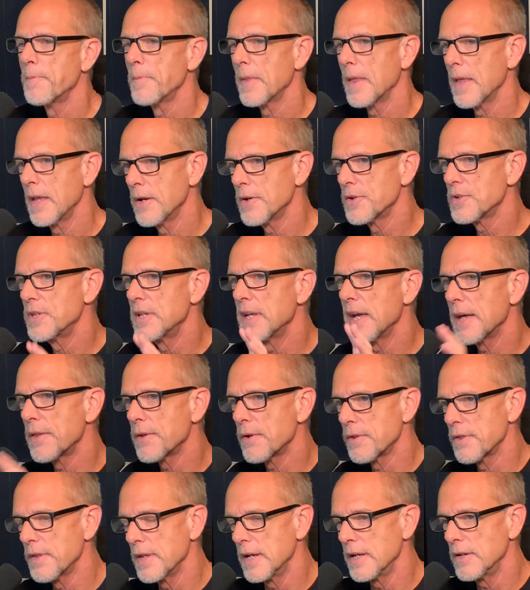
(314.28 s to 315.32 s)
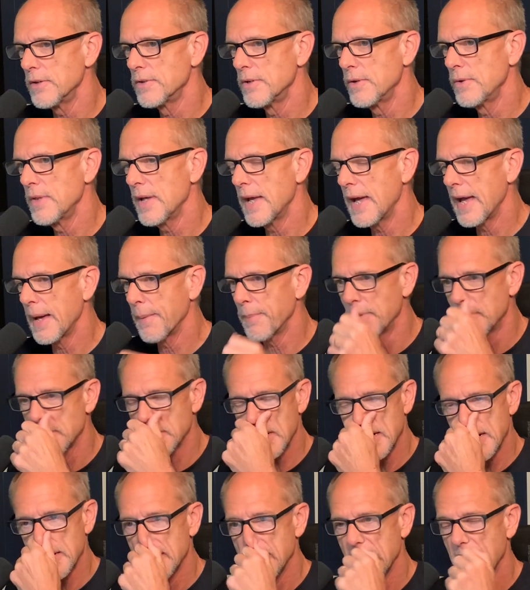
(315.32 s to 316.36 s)
here's the other thing too that happens a
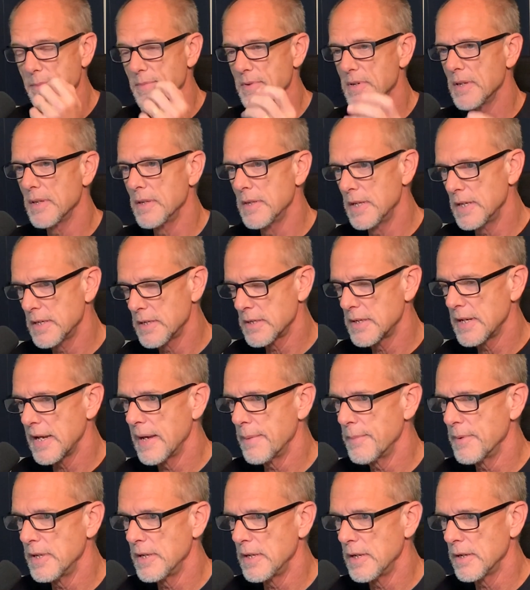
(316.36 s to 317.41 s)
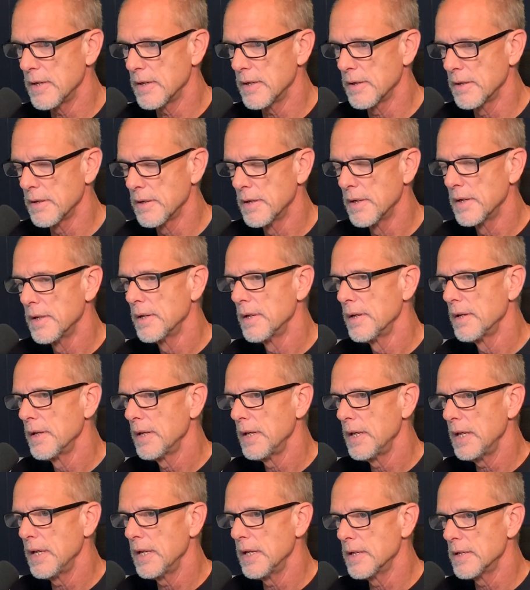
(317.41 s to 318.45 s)
lot of times this time of year
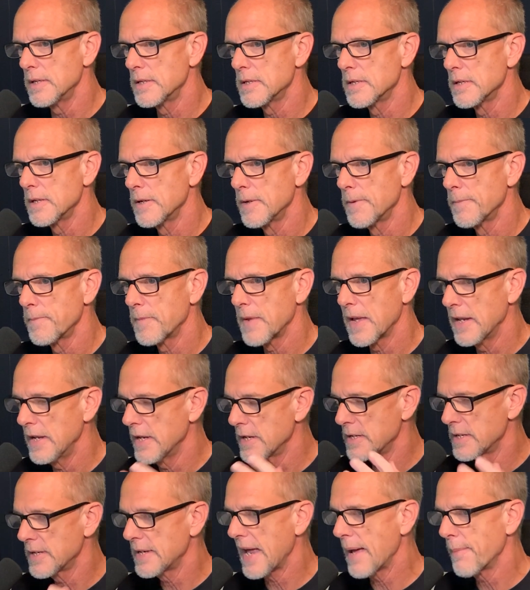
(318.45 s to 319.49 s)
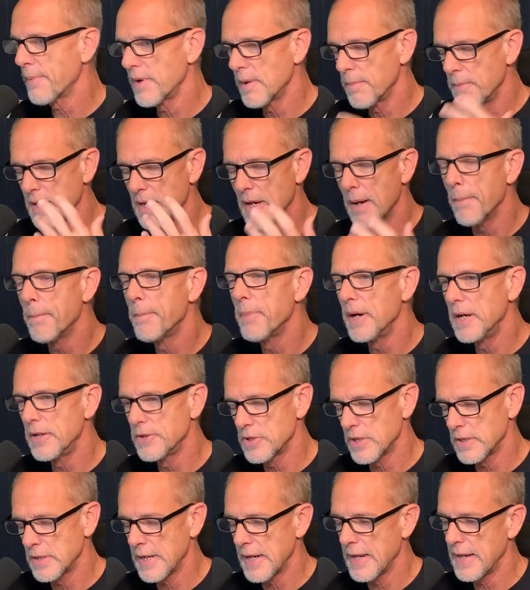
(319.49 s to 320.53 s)
is, and this has happened to me a
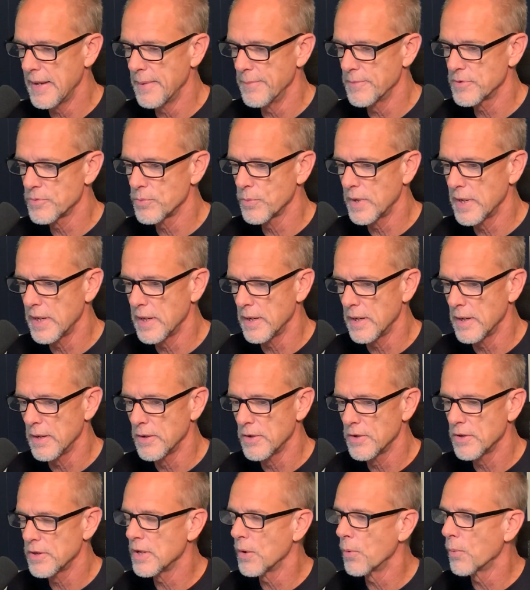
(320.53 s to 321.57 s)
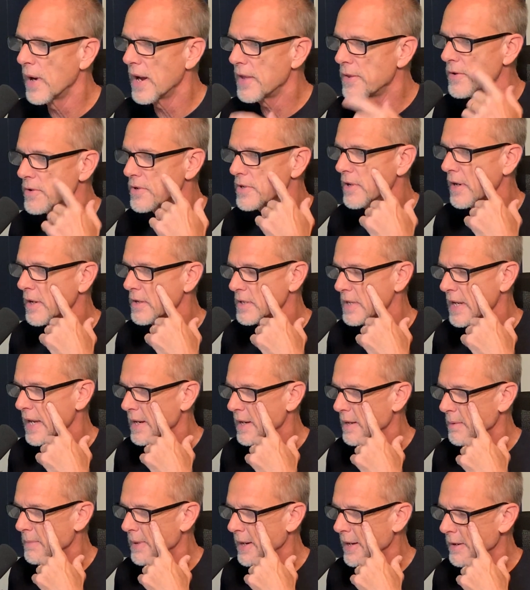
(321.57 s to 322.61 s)
bunch of times where the weather starts
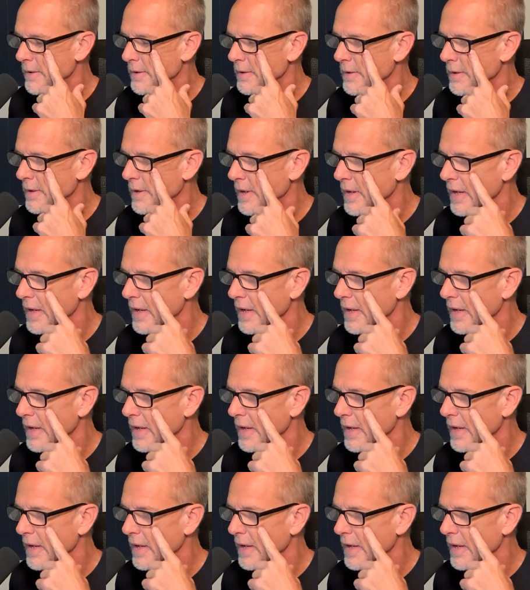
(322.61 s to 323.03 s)
getting better,